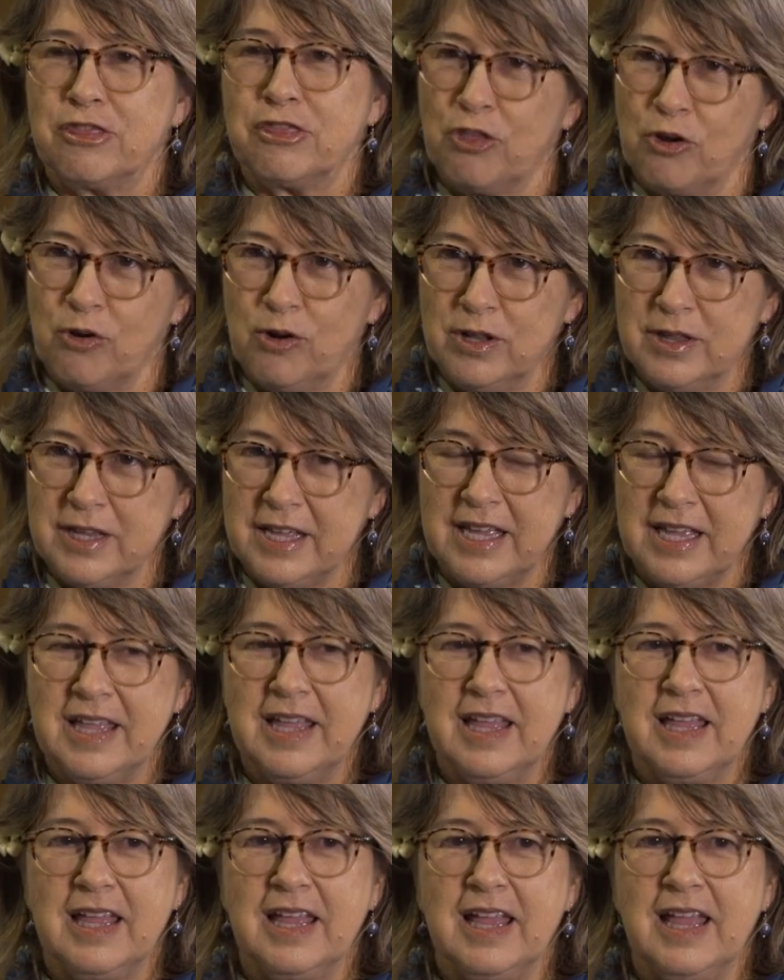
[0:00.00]

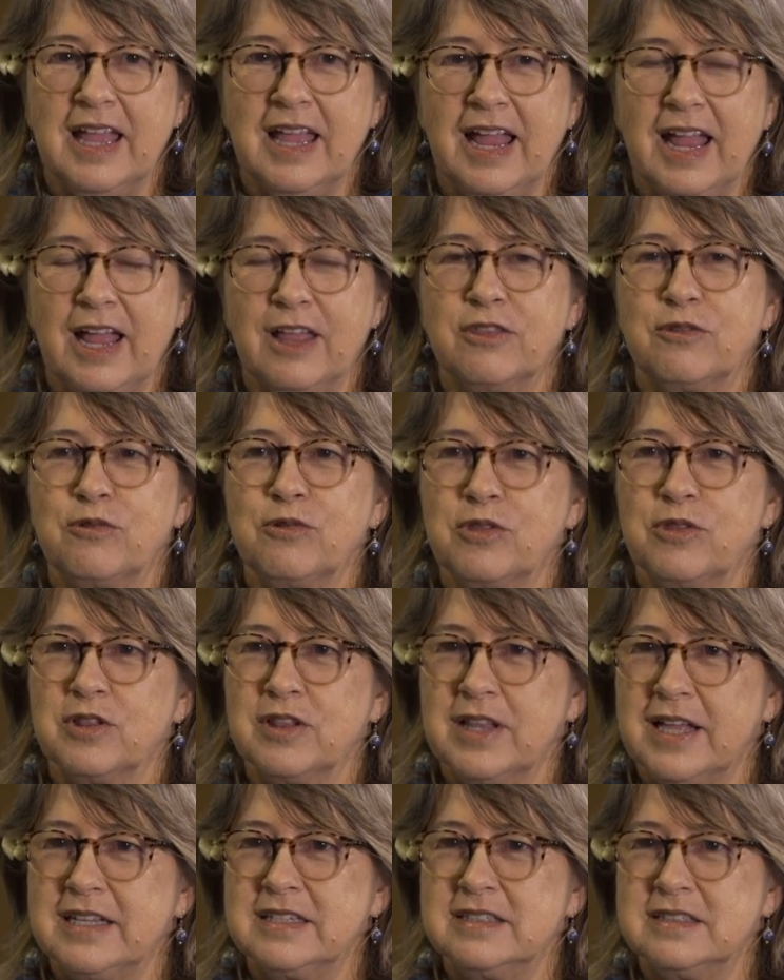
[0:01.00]
thoroughly, and through the
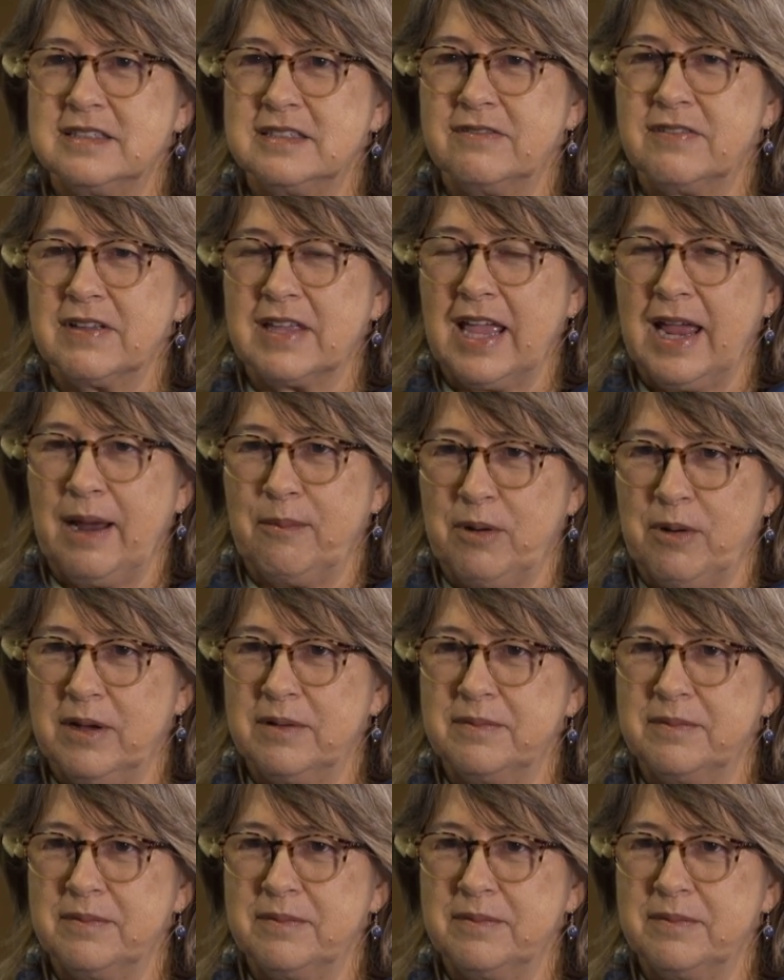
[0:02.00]
lens of a camera.